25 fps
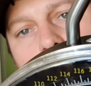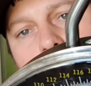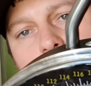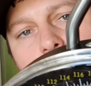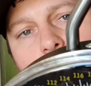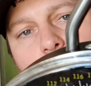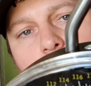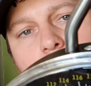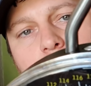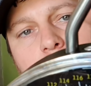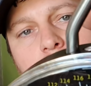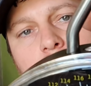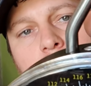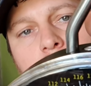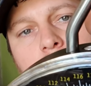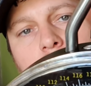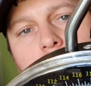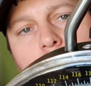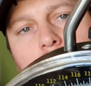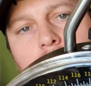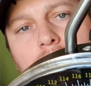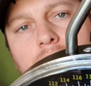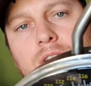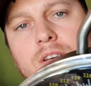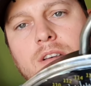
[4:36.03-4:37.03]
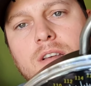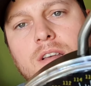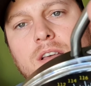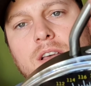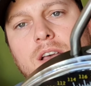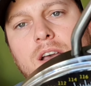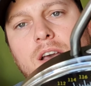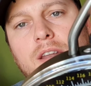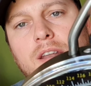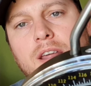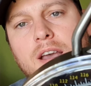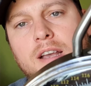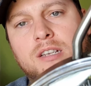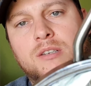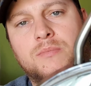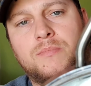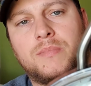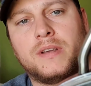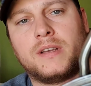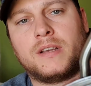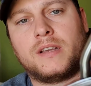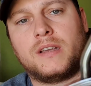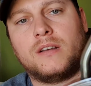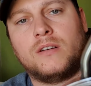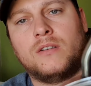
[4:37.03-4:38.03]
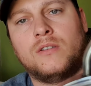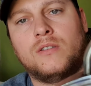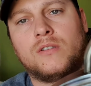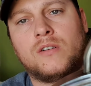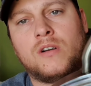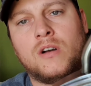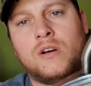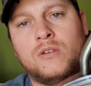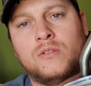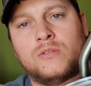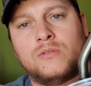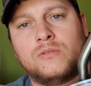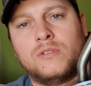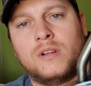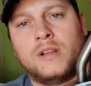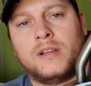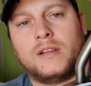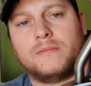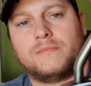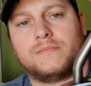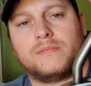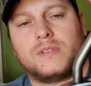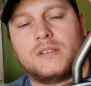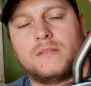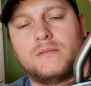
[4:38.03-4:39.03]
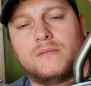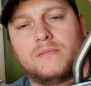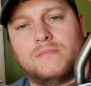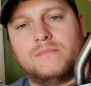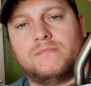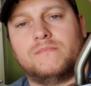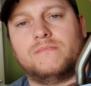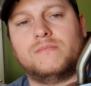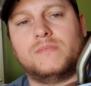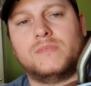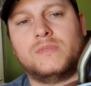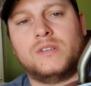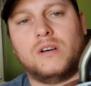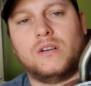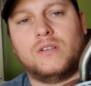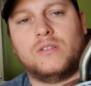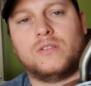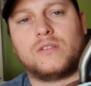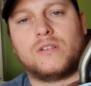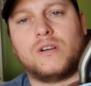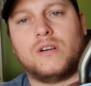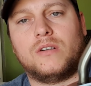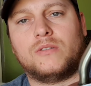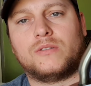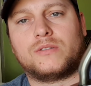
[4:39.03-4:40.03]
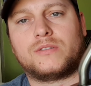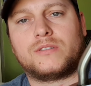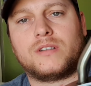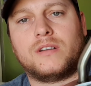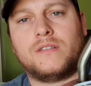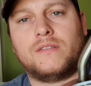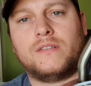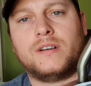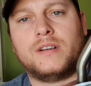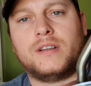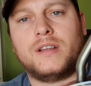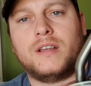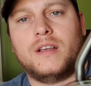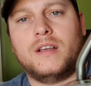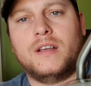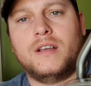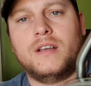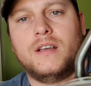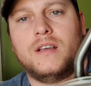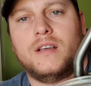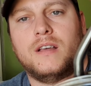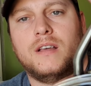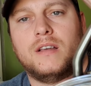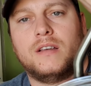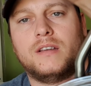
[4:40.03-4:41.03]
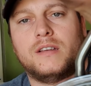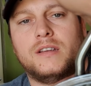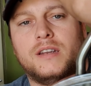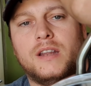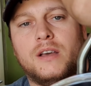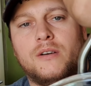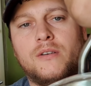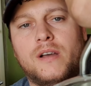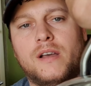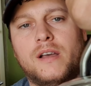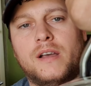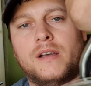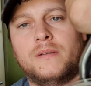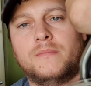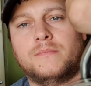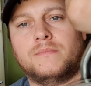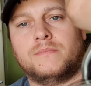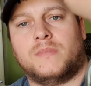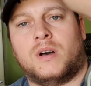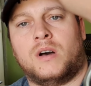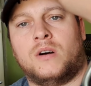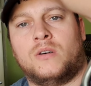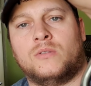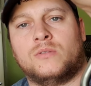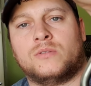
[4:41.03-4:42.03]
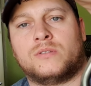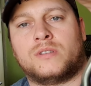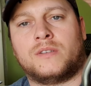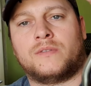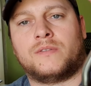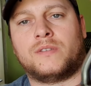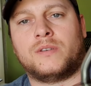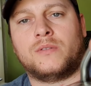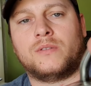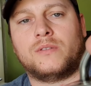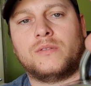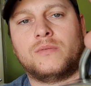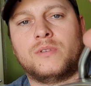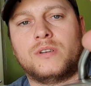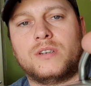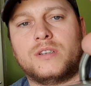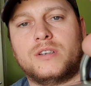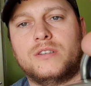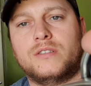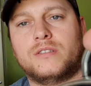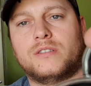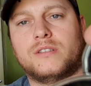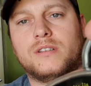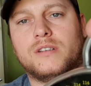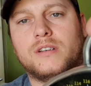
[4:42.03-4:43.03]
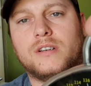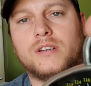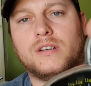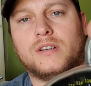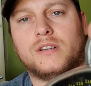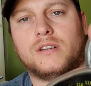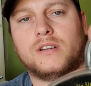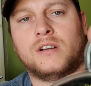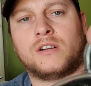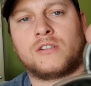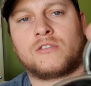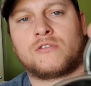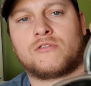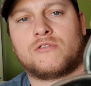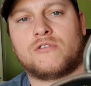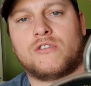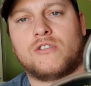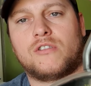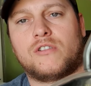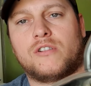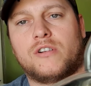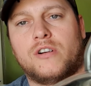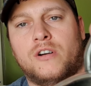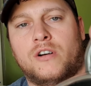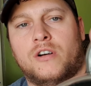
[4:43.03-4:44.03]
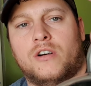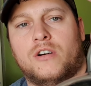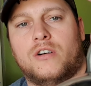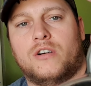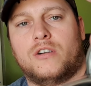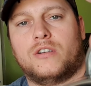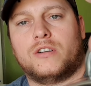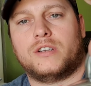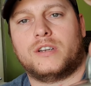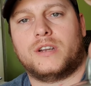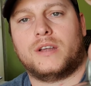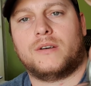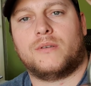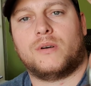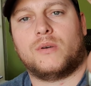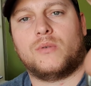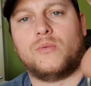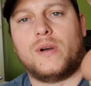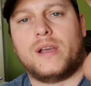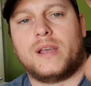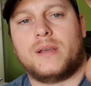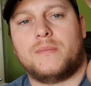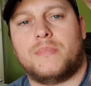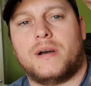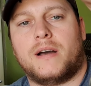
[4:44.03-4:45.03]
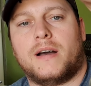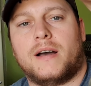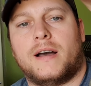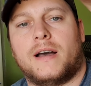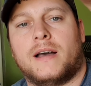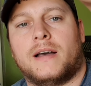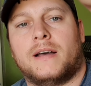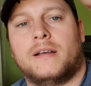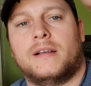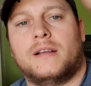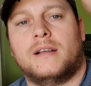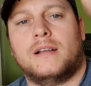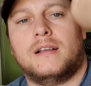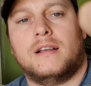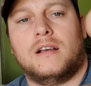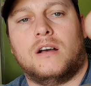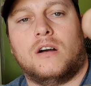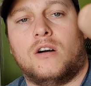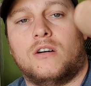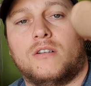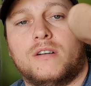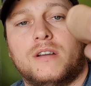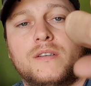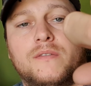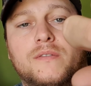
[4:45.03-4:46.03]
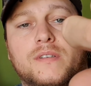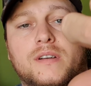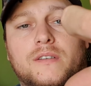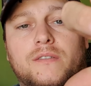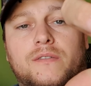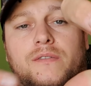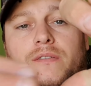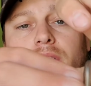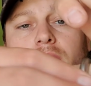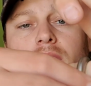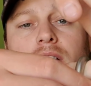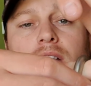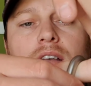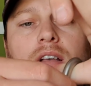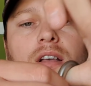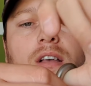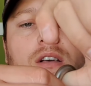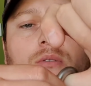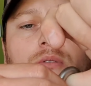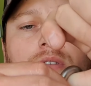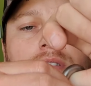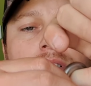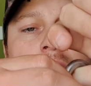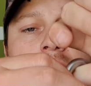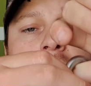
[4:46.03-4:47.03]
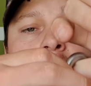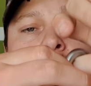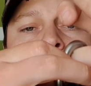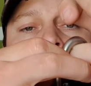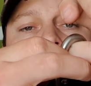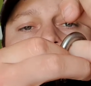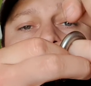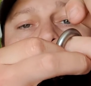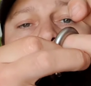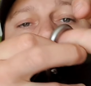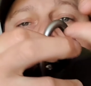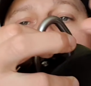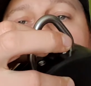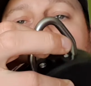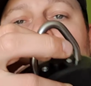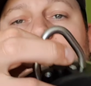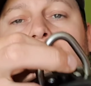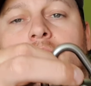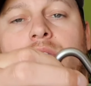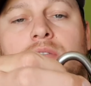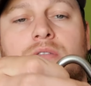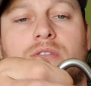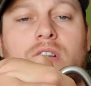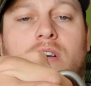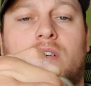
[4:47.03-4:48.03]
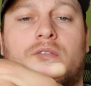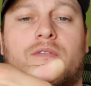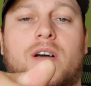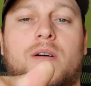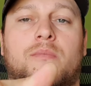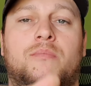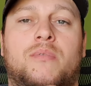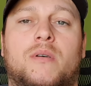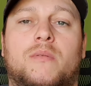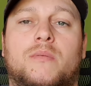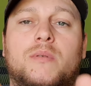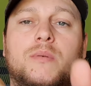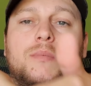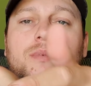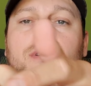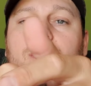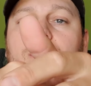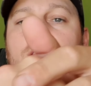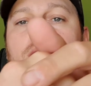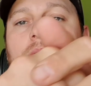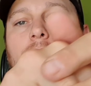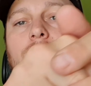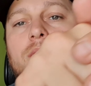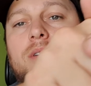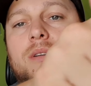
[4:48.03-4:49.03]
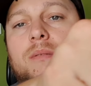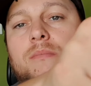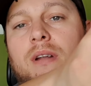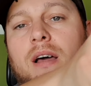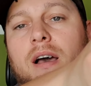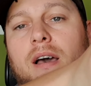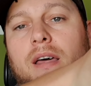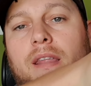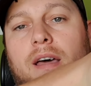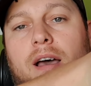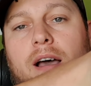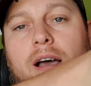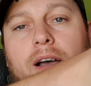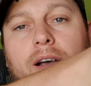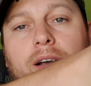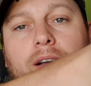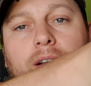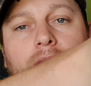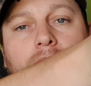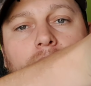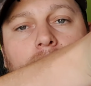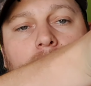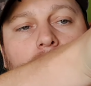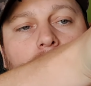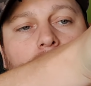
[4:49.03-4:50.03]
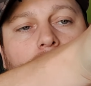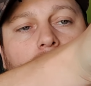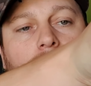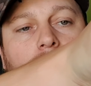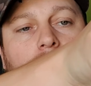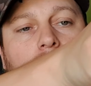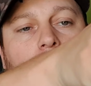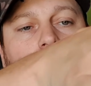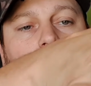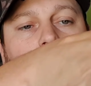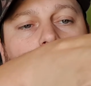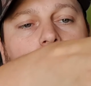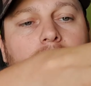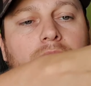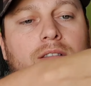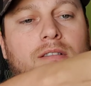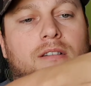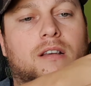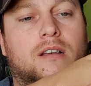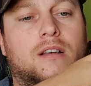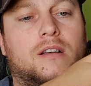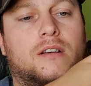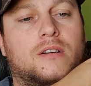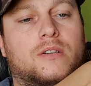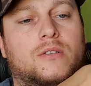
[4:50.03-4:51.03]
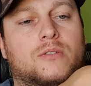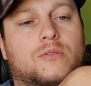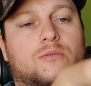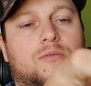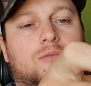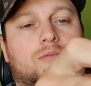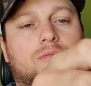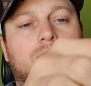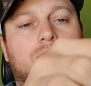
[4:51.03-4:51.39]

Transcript: your sling on, a nice big hook hole, not hook hole, sorry, hold if you want to use a crook, or a weigh bar, or even which I'll probably be doing most of, I'll probably be grabbing them like that. So